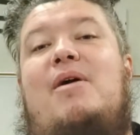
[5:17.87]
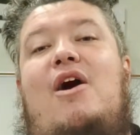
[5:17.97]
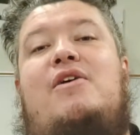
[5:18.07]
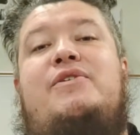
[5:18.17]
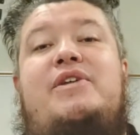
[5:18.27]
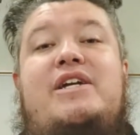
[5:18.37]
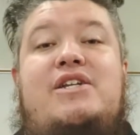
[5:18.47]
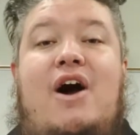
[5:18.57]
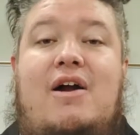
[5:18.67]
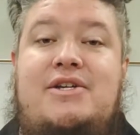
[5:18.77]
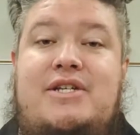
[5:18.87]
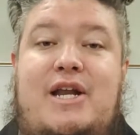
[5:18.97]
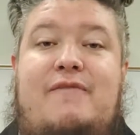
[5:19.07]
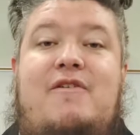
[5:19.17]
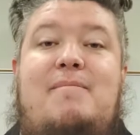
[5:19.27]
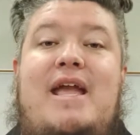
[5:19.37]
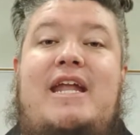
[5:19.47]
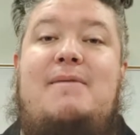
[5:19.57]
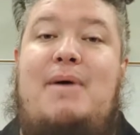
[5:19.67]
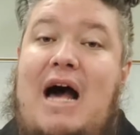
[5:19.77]
but also to Guitar Center for
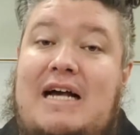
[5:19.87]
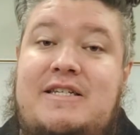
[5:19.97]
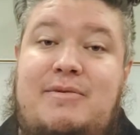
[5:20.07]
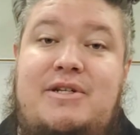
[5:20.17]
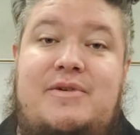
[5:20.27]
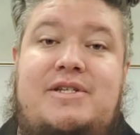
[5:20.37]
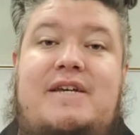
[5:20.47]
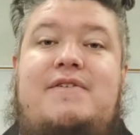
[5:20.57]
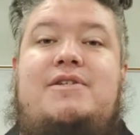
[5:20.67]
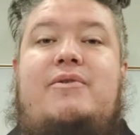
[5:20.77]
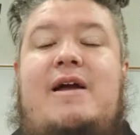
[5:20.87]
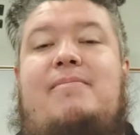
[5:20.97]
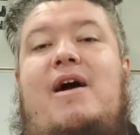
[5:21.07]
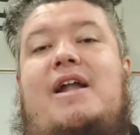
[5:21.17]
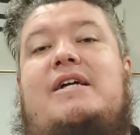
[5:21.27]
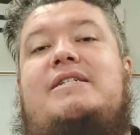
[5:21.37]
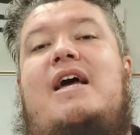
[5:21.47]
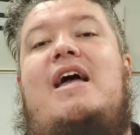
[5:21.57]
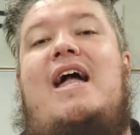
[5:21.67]
making it possible to receive these great products